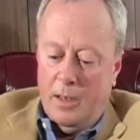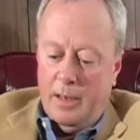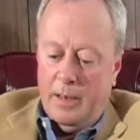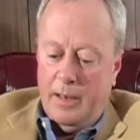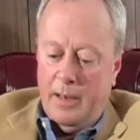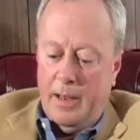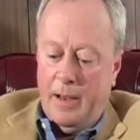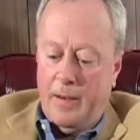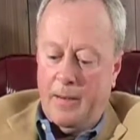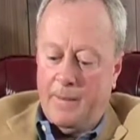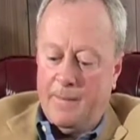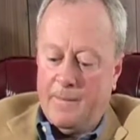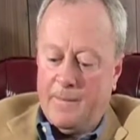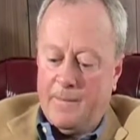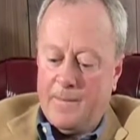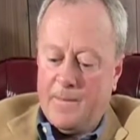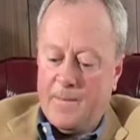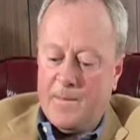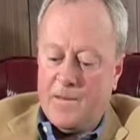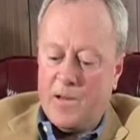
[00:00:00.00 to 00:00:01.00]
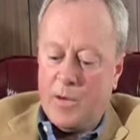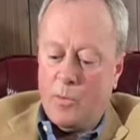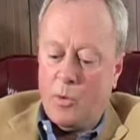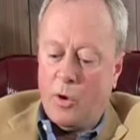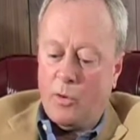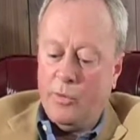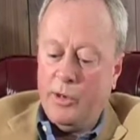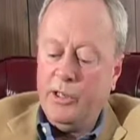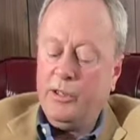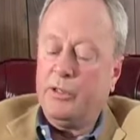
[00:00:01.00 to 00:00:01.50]
Now, some
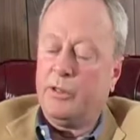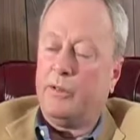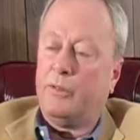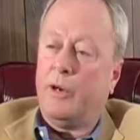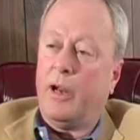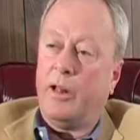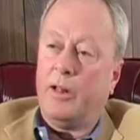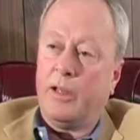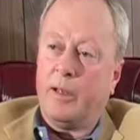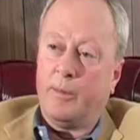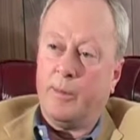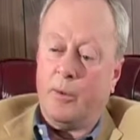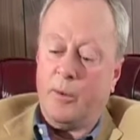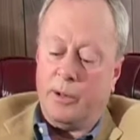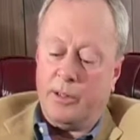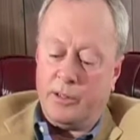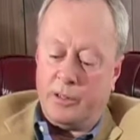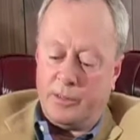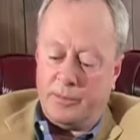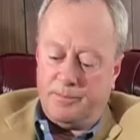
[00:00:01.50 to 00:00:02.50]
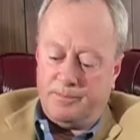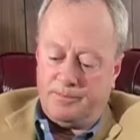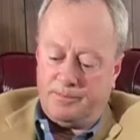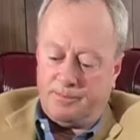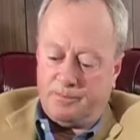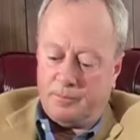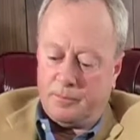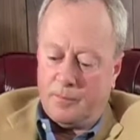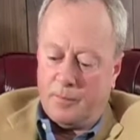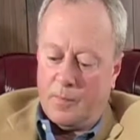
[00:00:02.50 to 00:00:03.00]
more recent rallying points
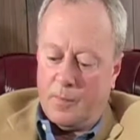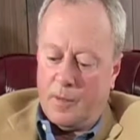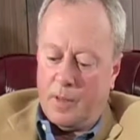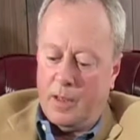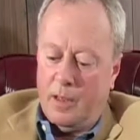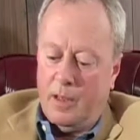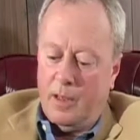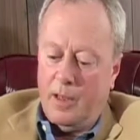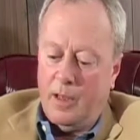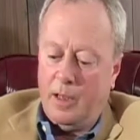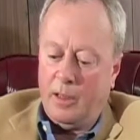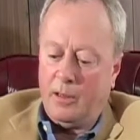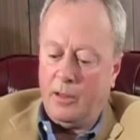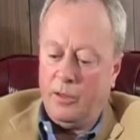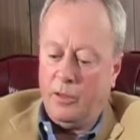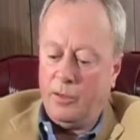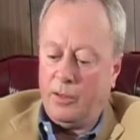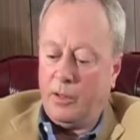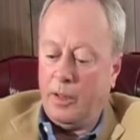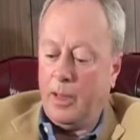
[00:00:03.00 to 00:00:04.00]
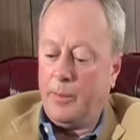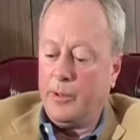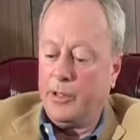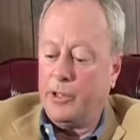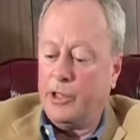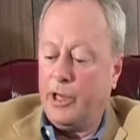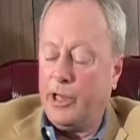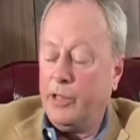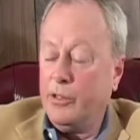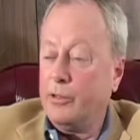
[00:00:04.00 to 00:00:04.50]
include climate
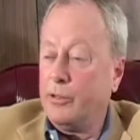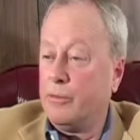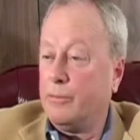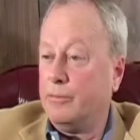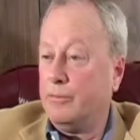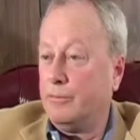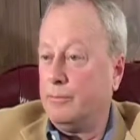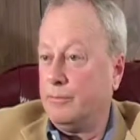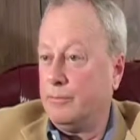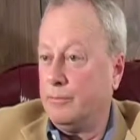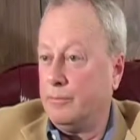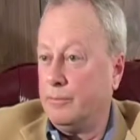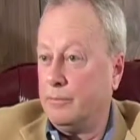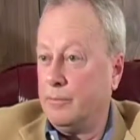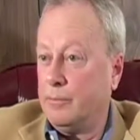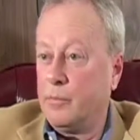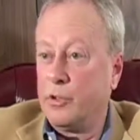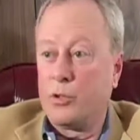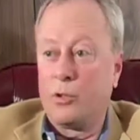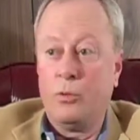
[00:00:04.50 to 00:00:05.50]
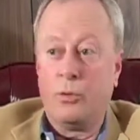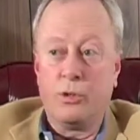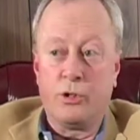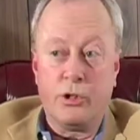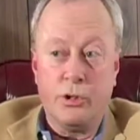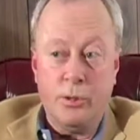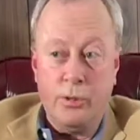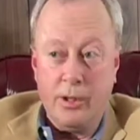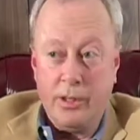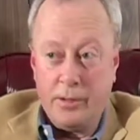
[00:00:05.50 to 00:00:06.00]
change, school
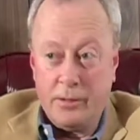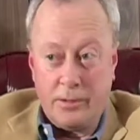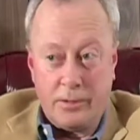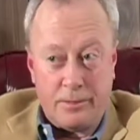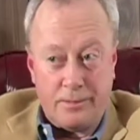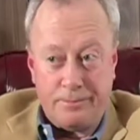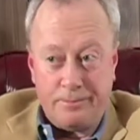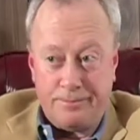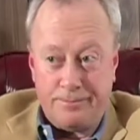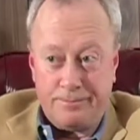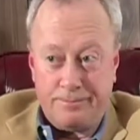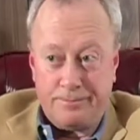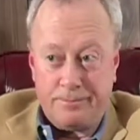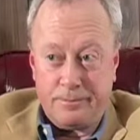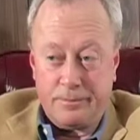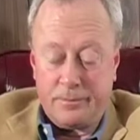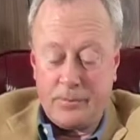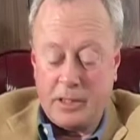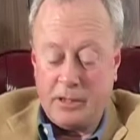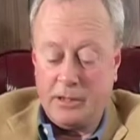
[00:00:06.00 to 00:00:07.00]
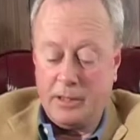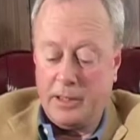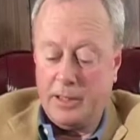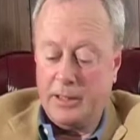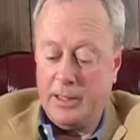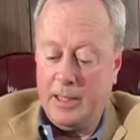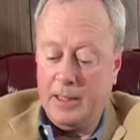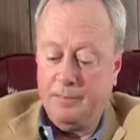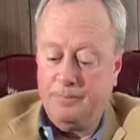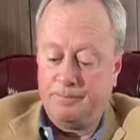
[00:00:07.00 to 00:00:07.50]
shootings, things like
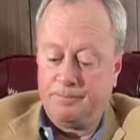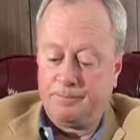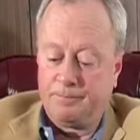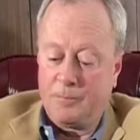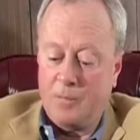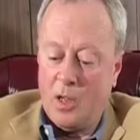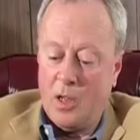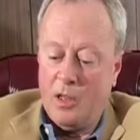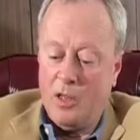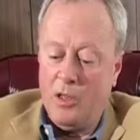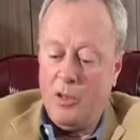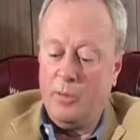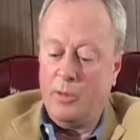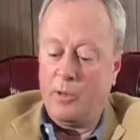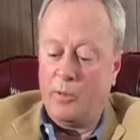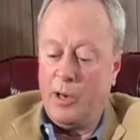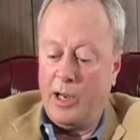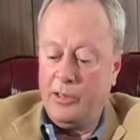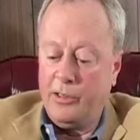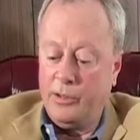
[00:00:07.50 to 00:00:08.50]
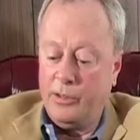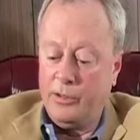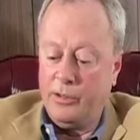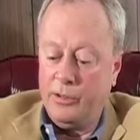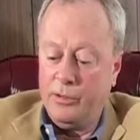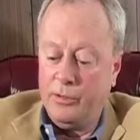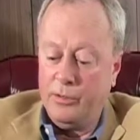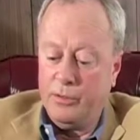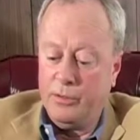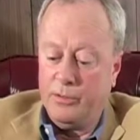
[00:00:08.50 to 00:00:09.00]
that, human rights
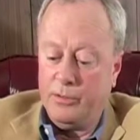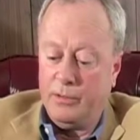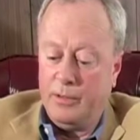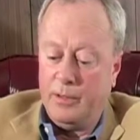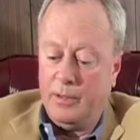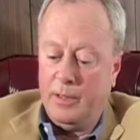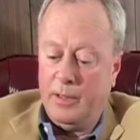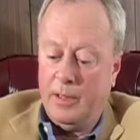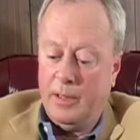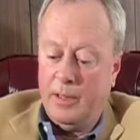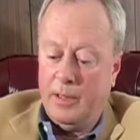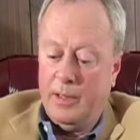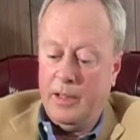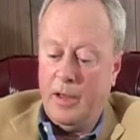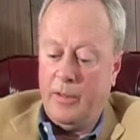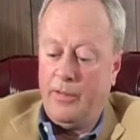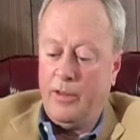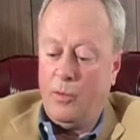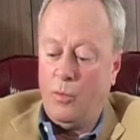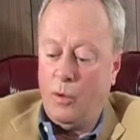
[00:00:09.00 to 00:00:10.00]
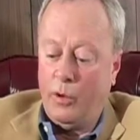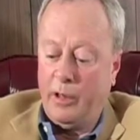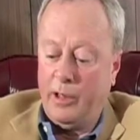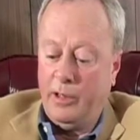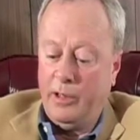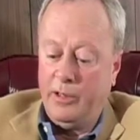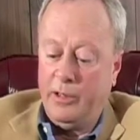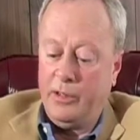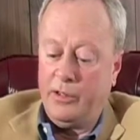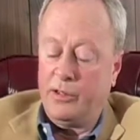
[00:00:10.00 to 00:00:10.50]
issues, healthy
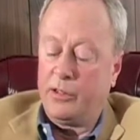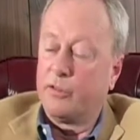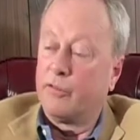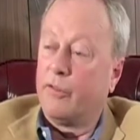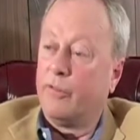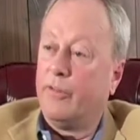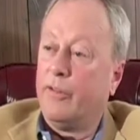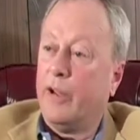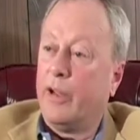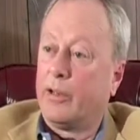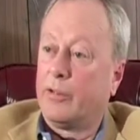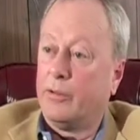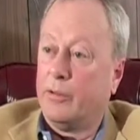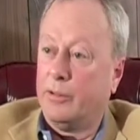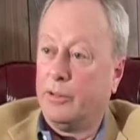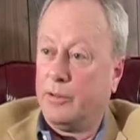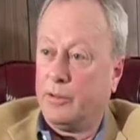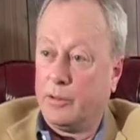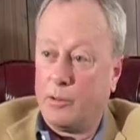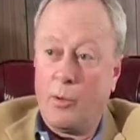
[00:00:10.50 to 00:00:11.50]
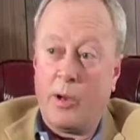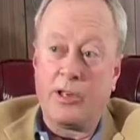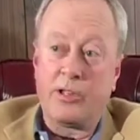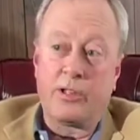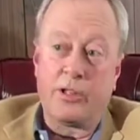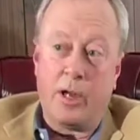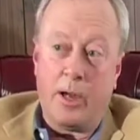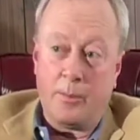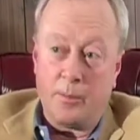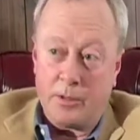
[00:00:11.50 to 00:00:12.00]
working conditions for factories,
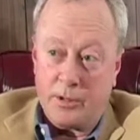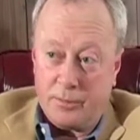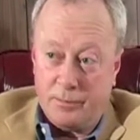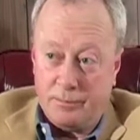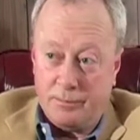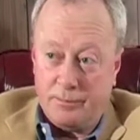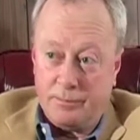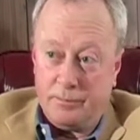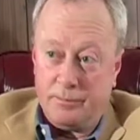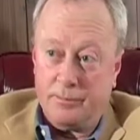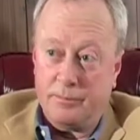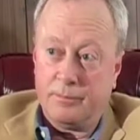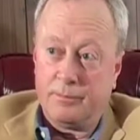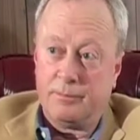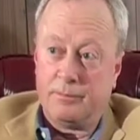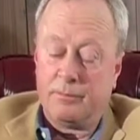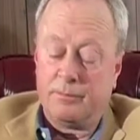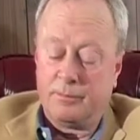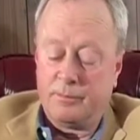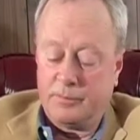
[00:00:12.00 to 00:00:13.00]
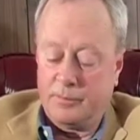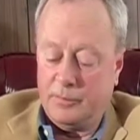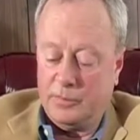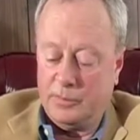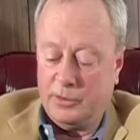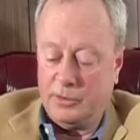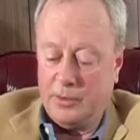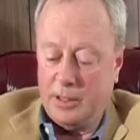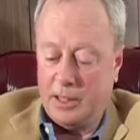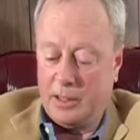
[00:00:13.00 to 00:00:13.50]
sweatshops,
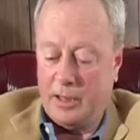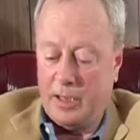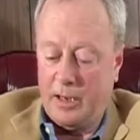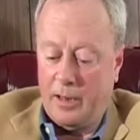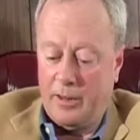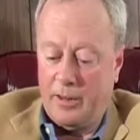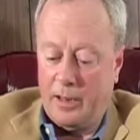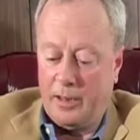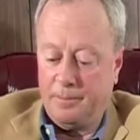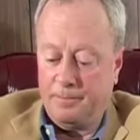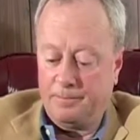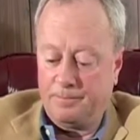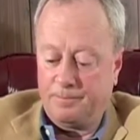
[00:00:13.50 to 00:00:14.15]
that kind of thing.